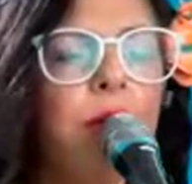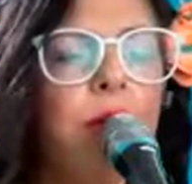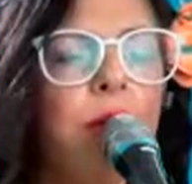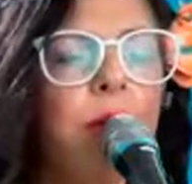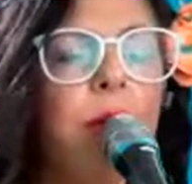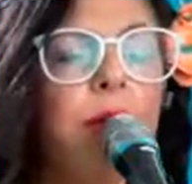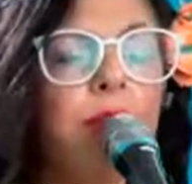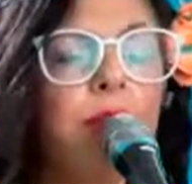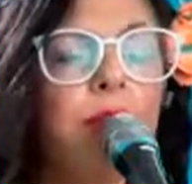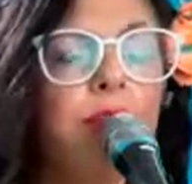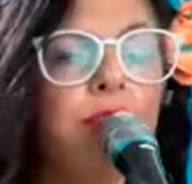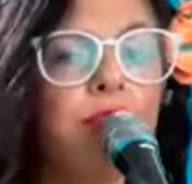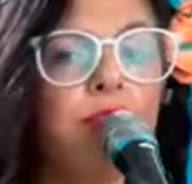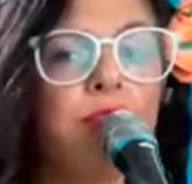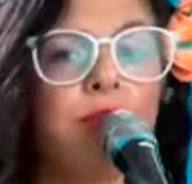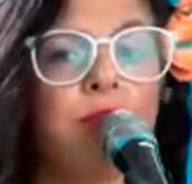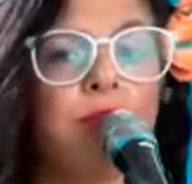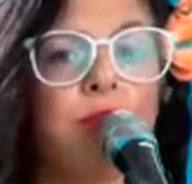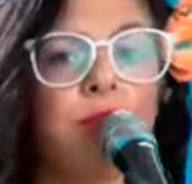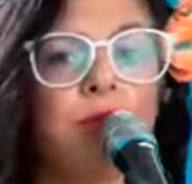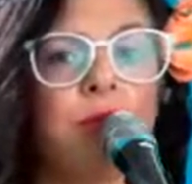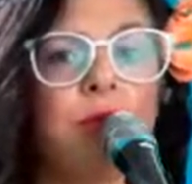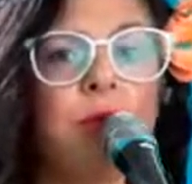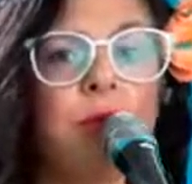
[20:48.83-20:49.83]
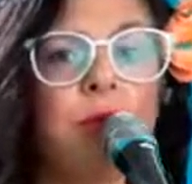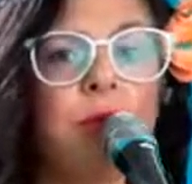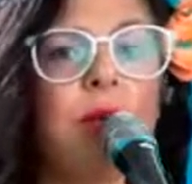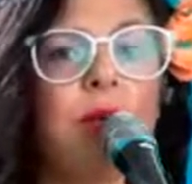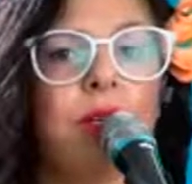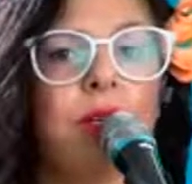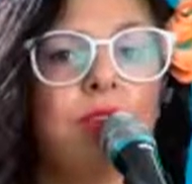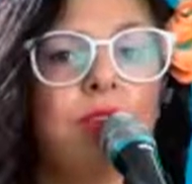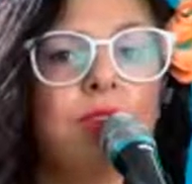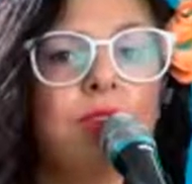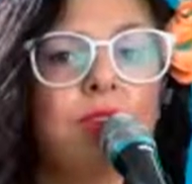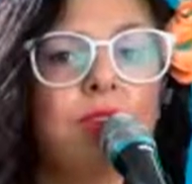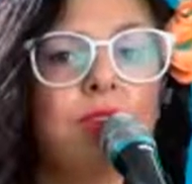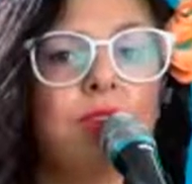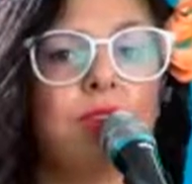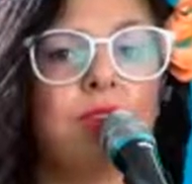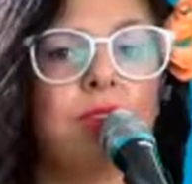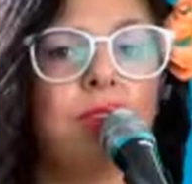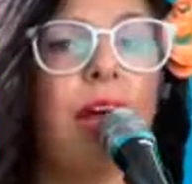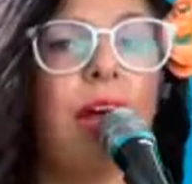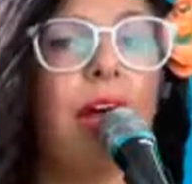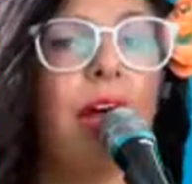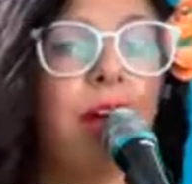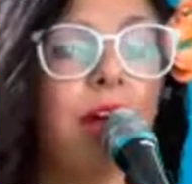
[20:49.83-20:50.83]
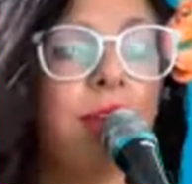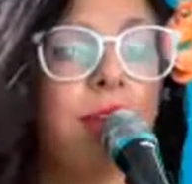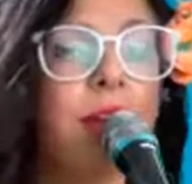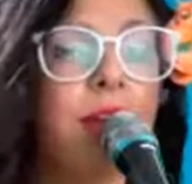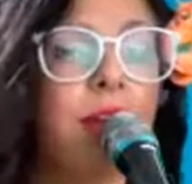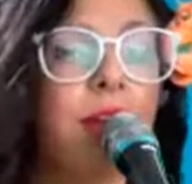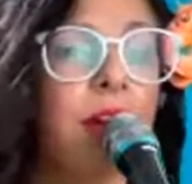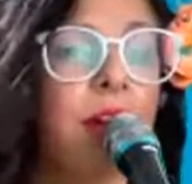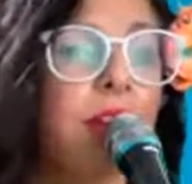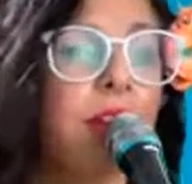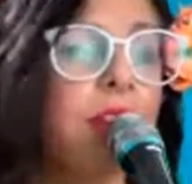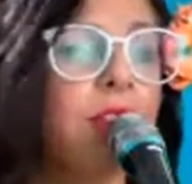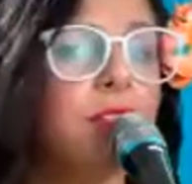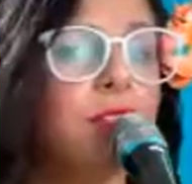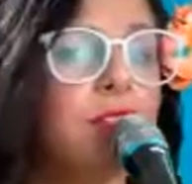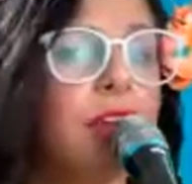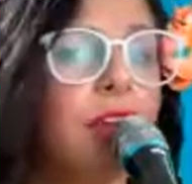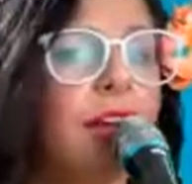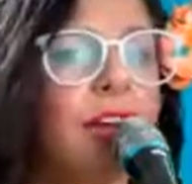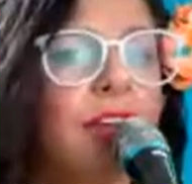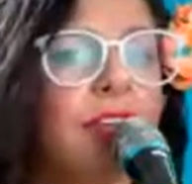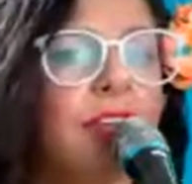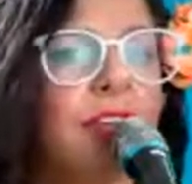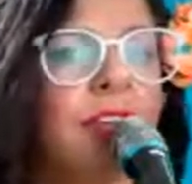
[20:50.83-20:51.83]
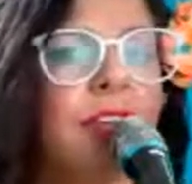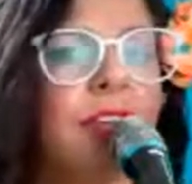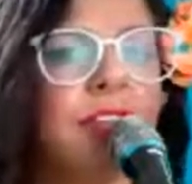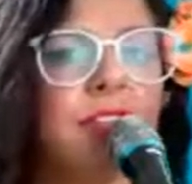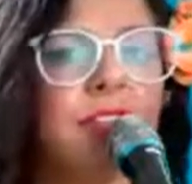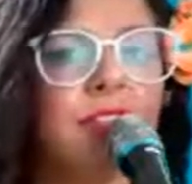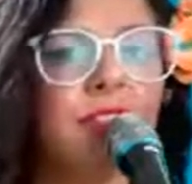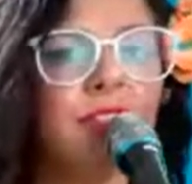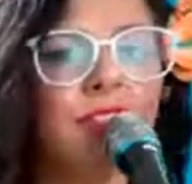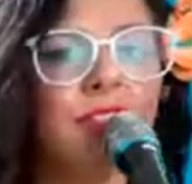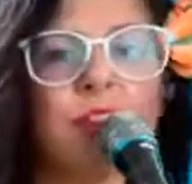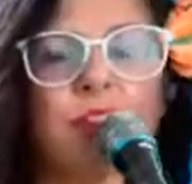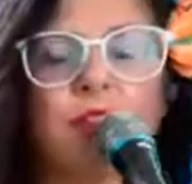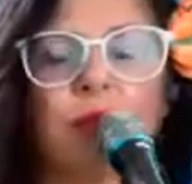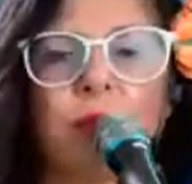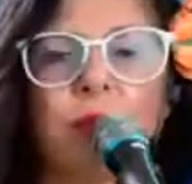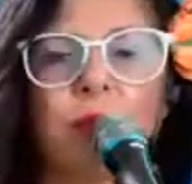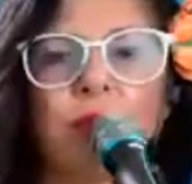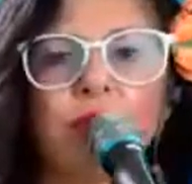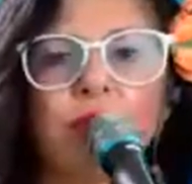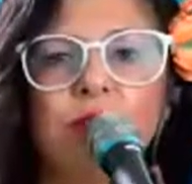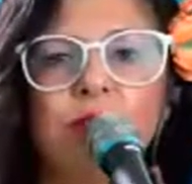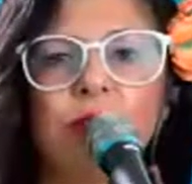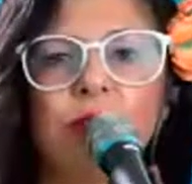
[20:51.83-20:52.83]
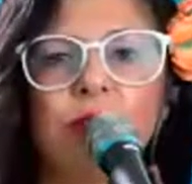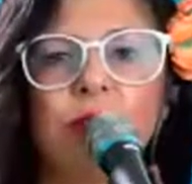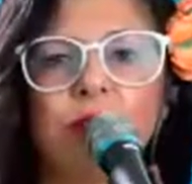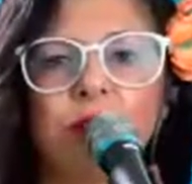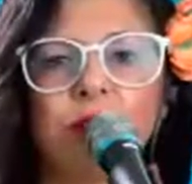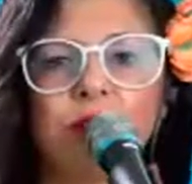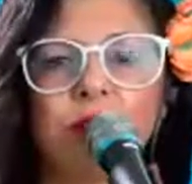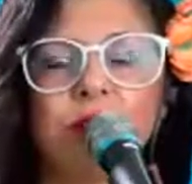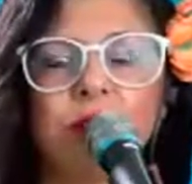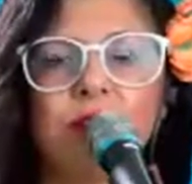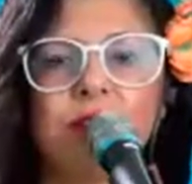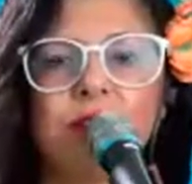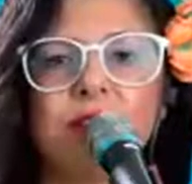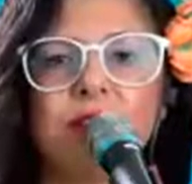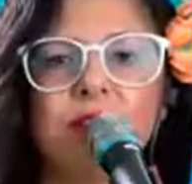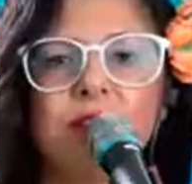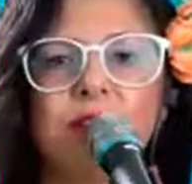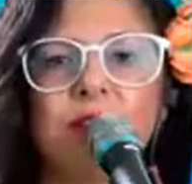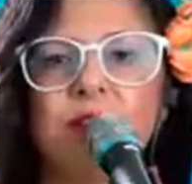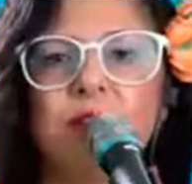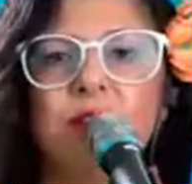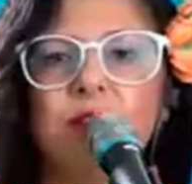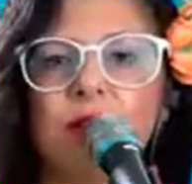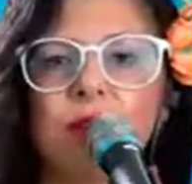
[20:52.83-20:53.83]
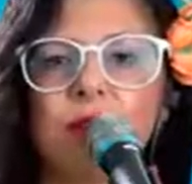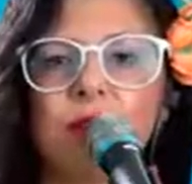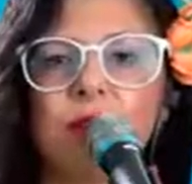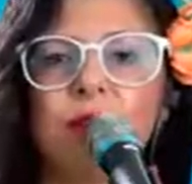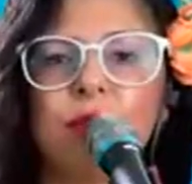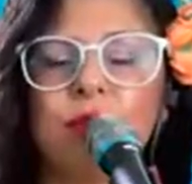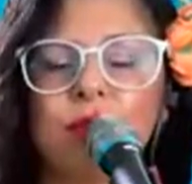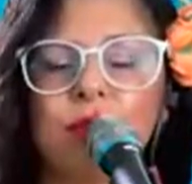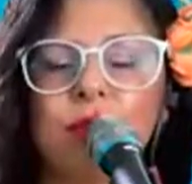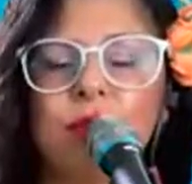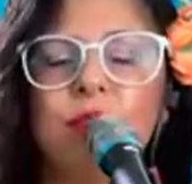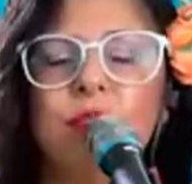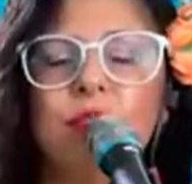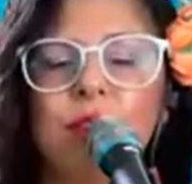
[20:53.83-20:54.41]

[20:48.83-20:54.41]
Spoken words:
beneficial it was to have that on his side and to share that with his daughter. That's incredible.